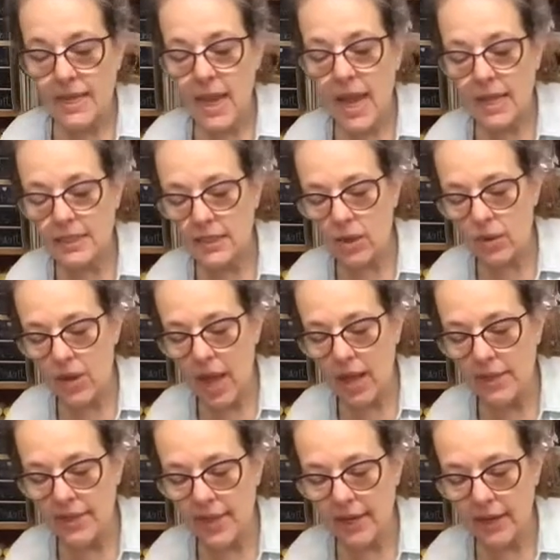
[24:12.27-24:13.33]
Yeah, so
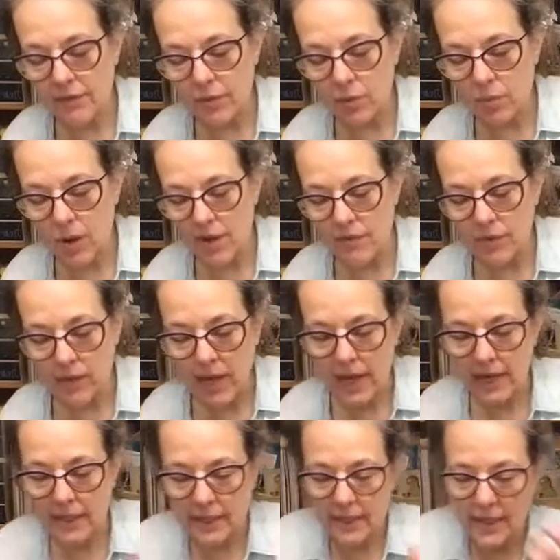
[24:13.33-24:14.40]
I think if you're if you're
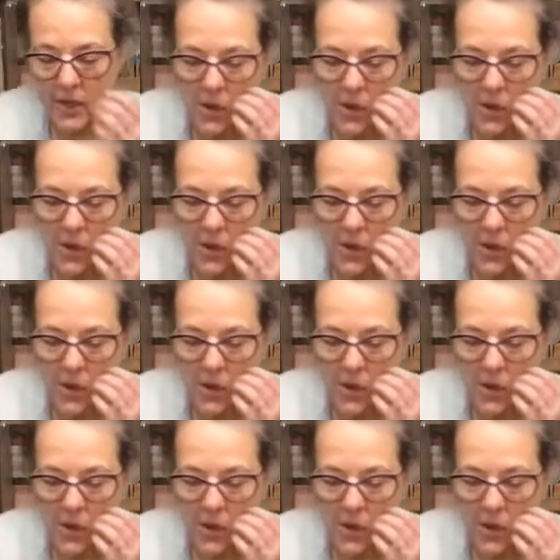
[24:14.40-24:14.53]
kind of